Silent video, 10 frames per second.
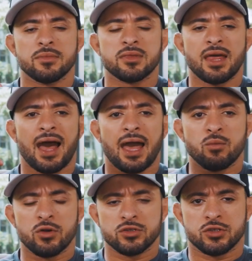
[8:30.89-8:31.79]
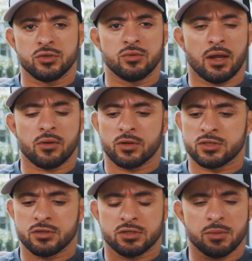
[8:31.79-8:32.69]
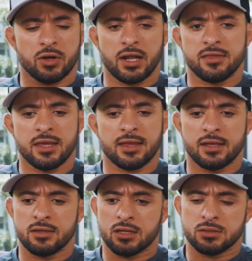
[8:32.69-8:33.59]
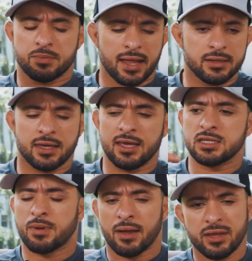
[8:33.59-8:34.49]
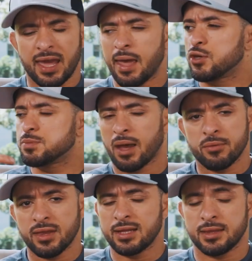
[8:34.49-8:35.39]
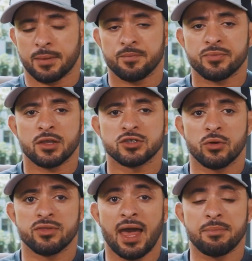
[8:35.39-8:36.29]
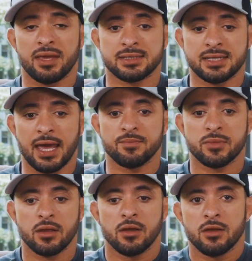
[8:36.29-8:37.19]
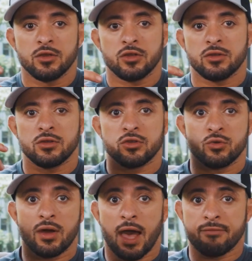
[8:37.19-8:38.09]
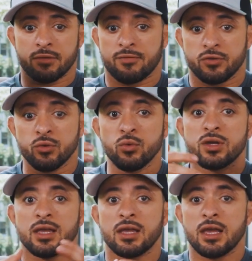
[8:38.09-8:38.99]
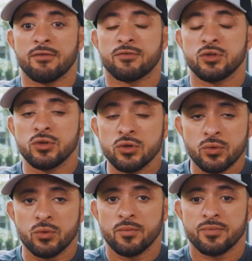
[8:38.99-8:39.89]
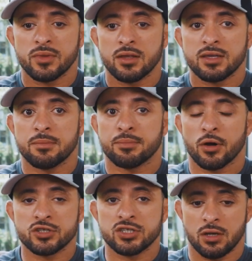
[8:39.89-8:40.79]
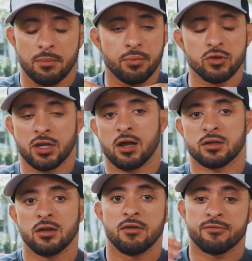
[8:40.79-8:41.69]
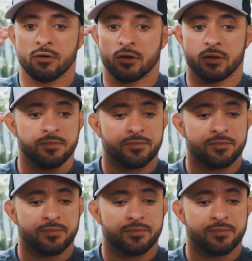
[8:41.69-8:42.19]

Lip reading: that I wouldn't do. I don't want to support anything that is bad with kids, bad with animals, bad with anything. So that being said, if you can purchase a Bulldog for,